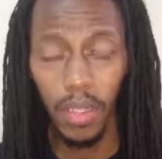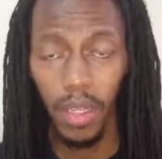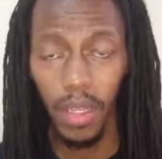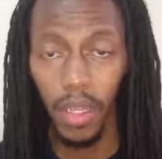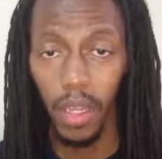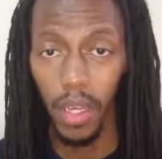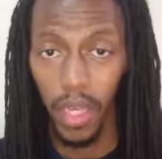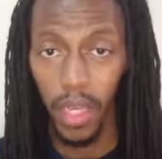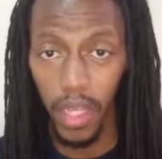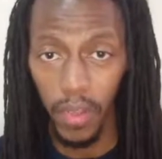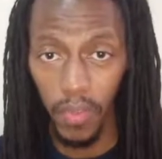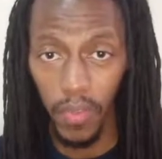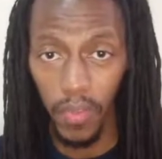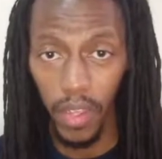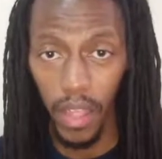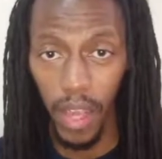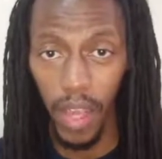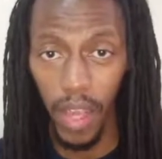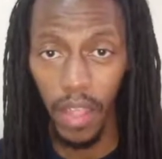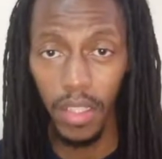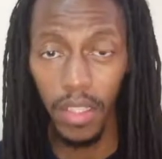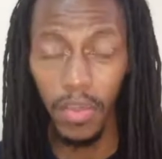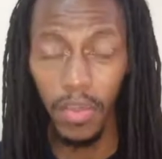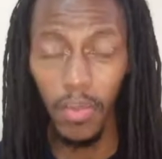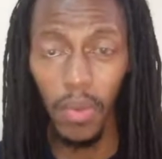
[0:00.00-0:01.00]
leaving
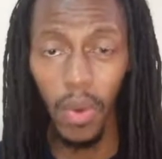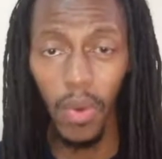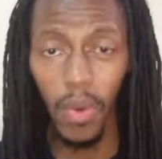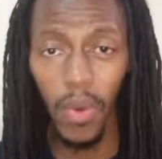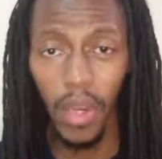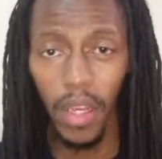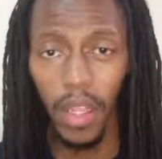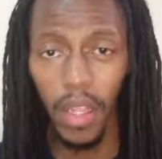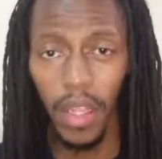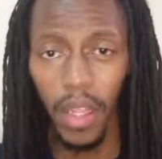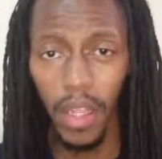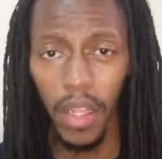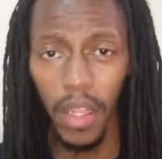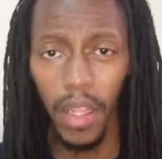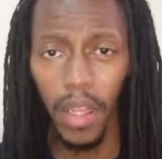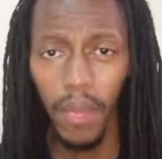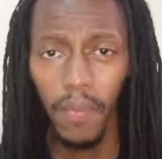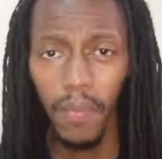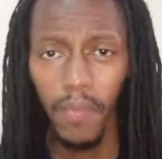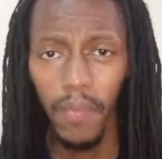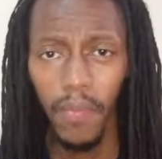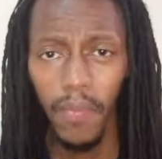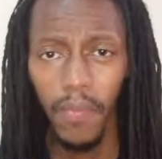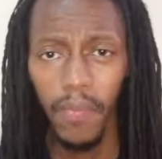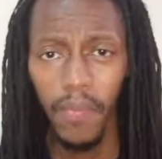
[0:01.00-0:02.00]
Azimio One
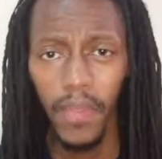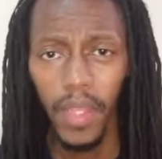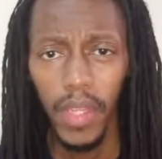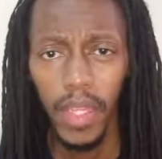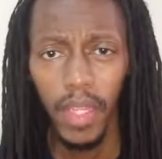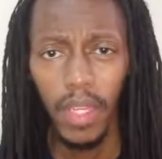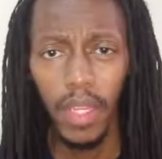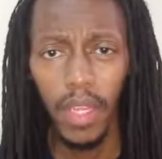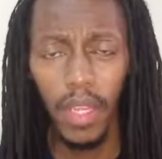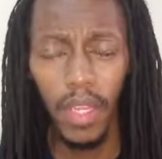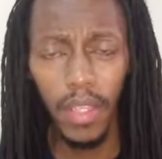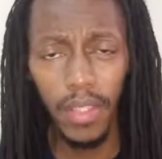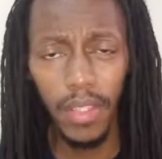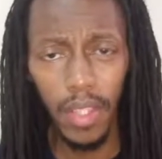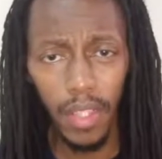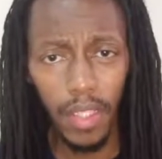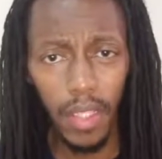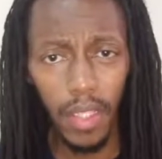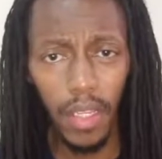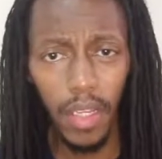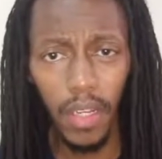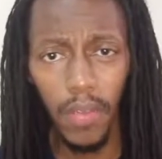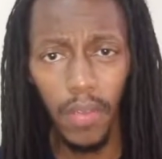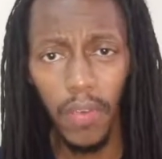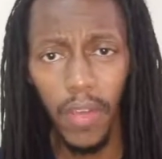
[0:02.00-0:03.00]
Kenya is a
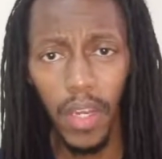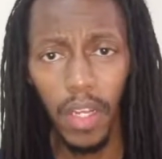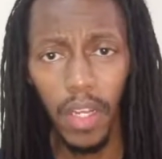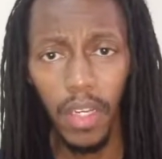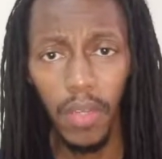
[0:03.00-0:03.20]
significant